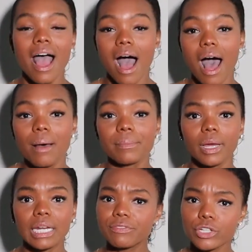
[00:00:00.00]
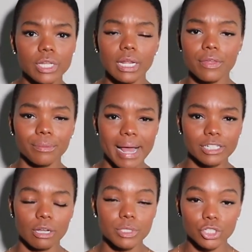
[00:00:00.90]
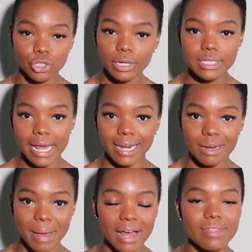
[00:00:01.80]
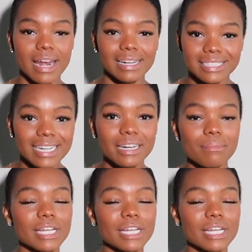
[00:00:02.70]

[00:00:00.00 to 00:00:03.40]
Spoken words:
and if there's any other matchups that you're excited about that I didn't